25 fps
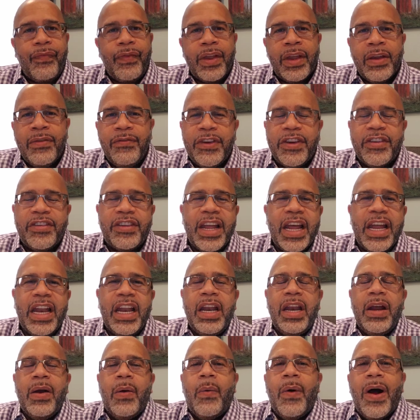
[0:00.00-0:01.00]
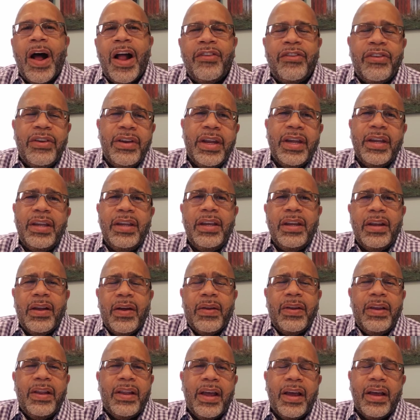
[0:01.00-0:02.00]
you're standing there watching it,
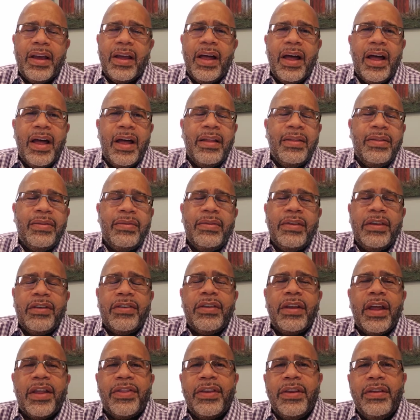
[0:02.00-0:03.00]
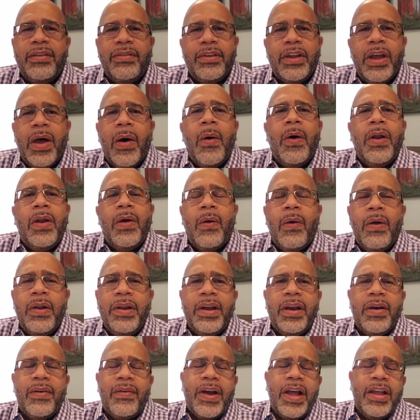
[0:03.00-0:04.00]
you're like, there's nothing going on
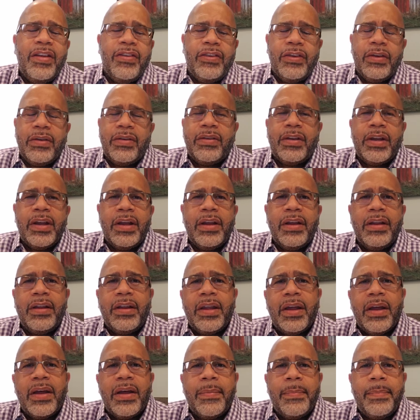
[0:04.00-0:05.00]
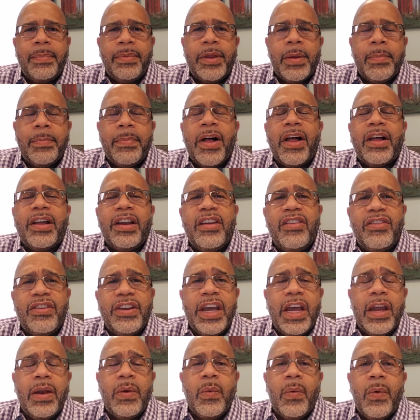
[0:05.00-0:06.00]
here, right? It's just the bucket is
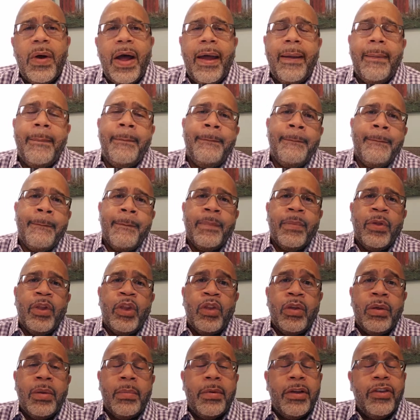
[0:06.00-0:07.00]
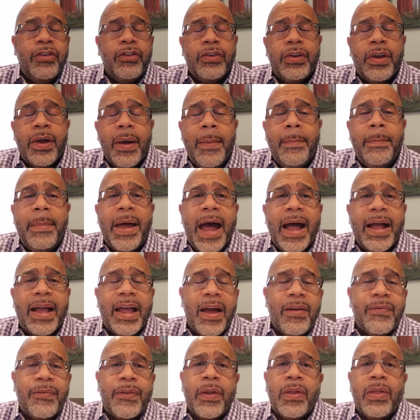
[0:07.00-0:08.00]
getting wet. But you come back
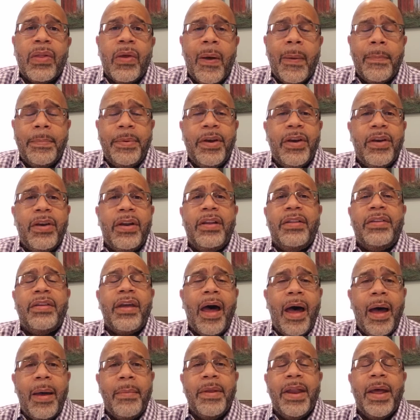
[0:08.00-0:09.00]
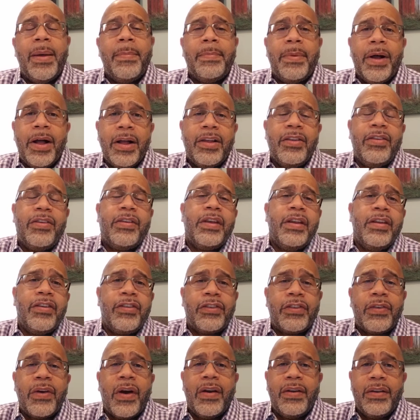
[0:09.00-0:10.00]
after a long period of time and that bucket's going to
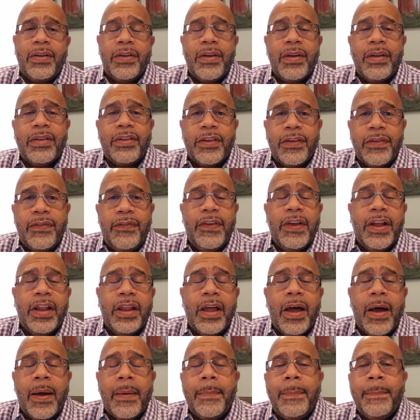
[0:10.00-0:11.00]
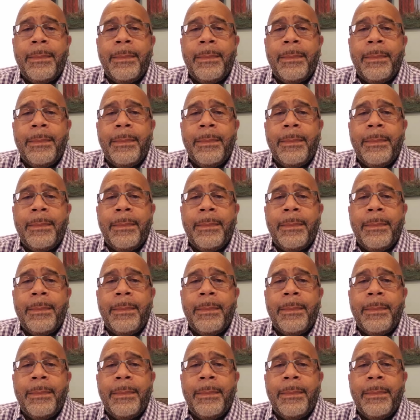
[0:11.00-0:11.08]
start to fill up.